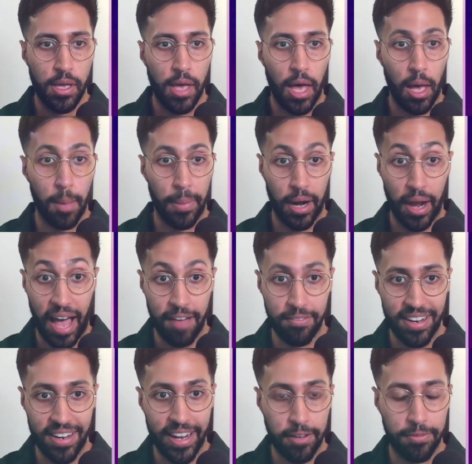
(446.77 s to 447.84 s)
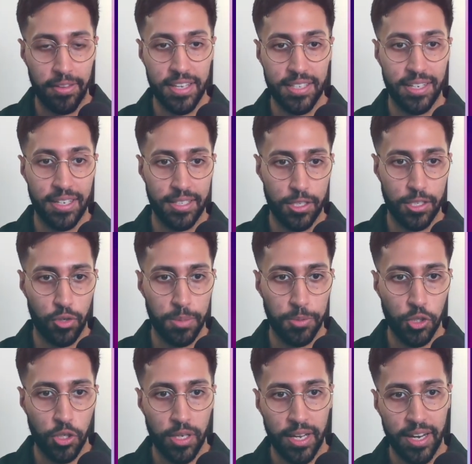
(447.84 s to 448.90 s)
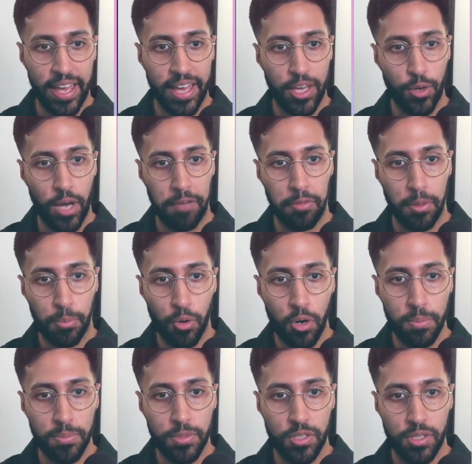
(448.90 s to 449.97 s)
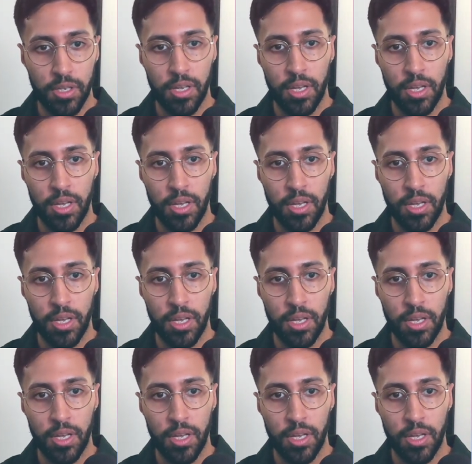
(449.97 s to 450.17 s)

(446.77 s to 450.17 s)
And I have a link for this in the description. And here you have the prompt.